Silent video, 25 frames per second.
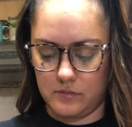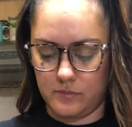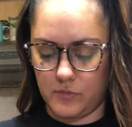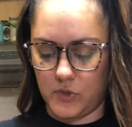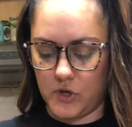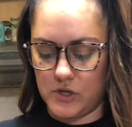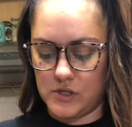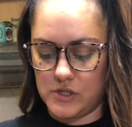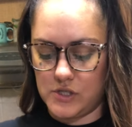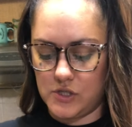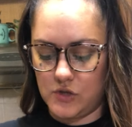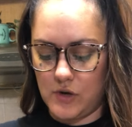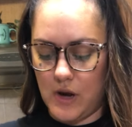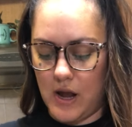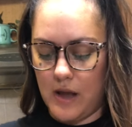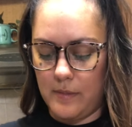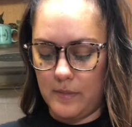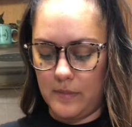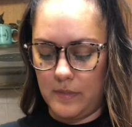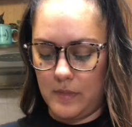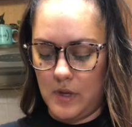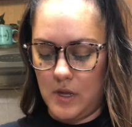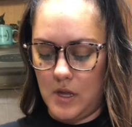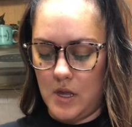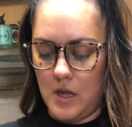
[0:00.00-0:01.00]
purse
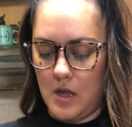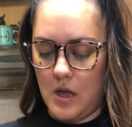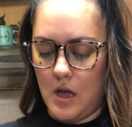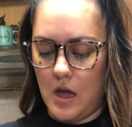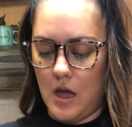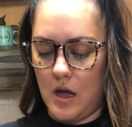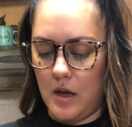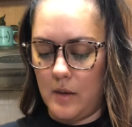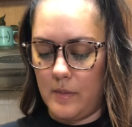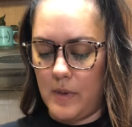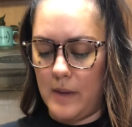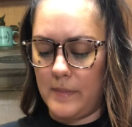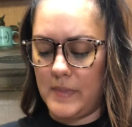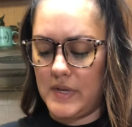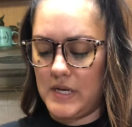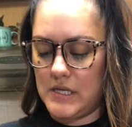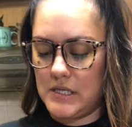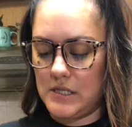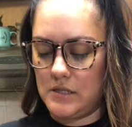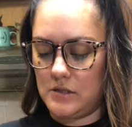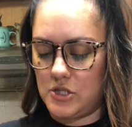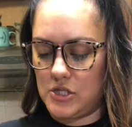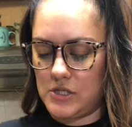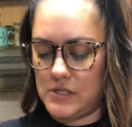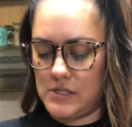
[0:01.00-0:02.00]
strap. Um, I'm
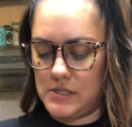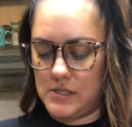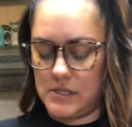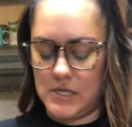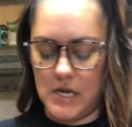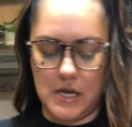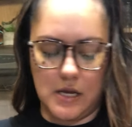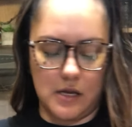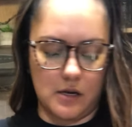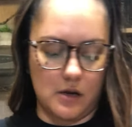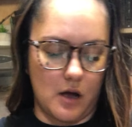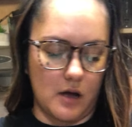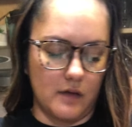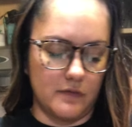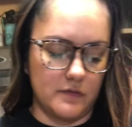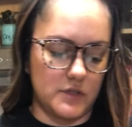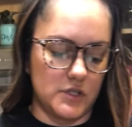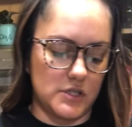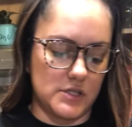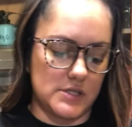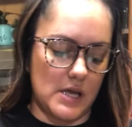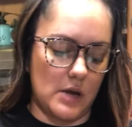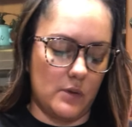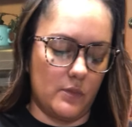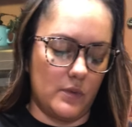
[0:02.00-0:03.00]
gonna just take it off
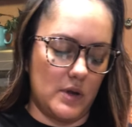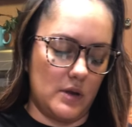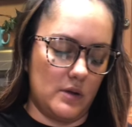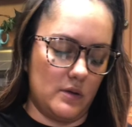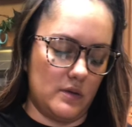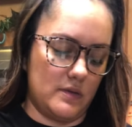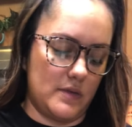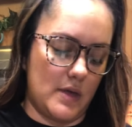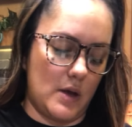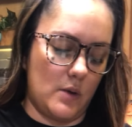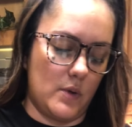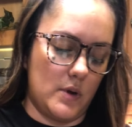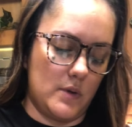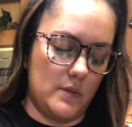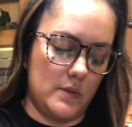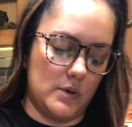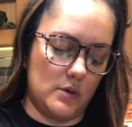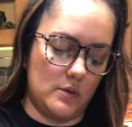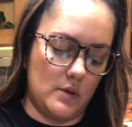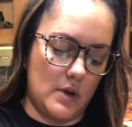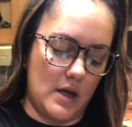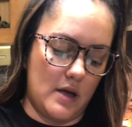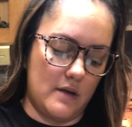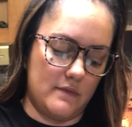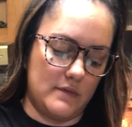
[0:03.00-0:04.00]
just that way, that way we
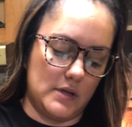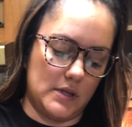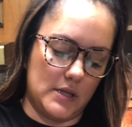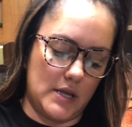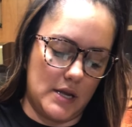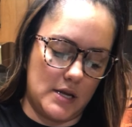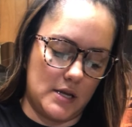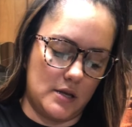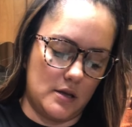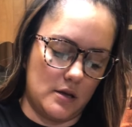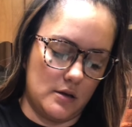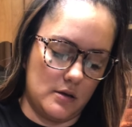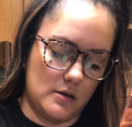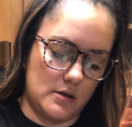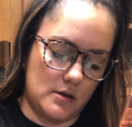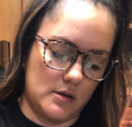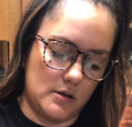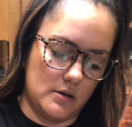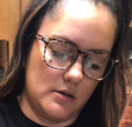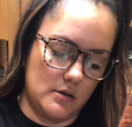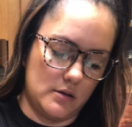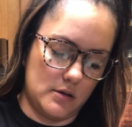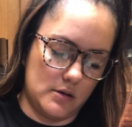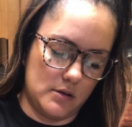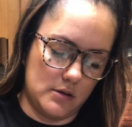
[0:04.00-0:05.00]
don't have it like
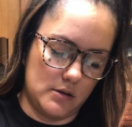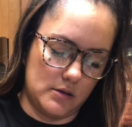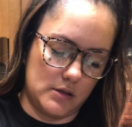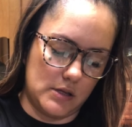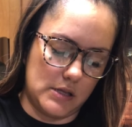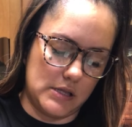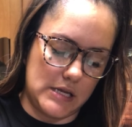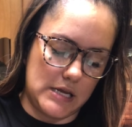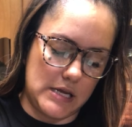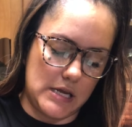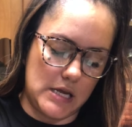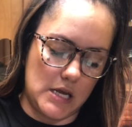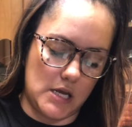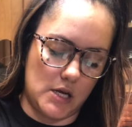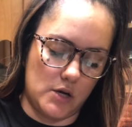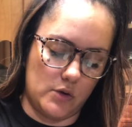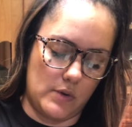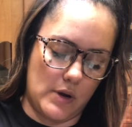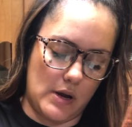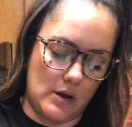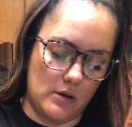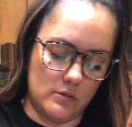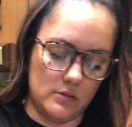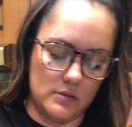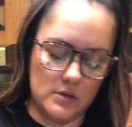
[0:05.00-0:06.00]
clinking
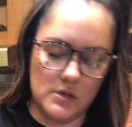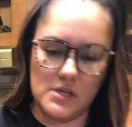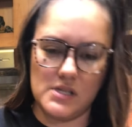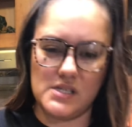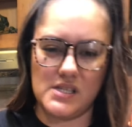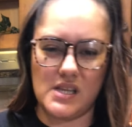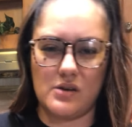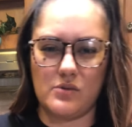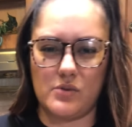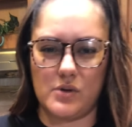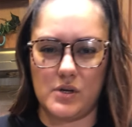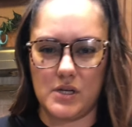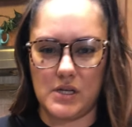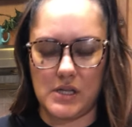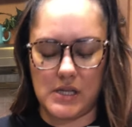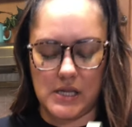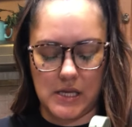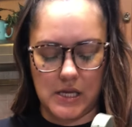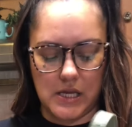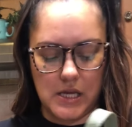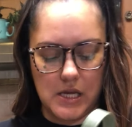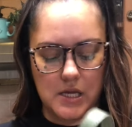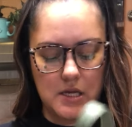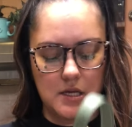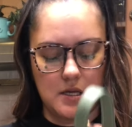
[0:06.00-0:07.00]
around. Is that a word,
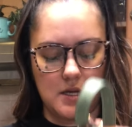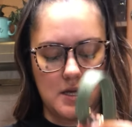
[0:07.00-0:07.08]
clinking?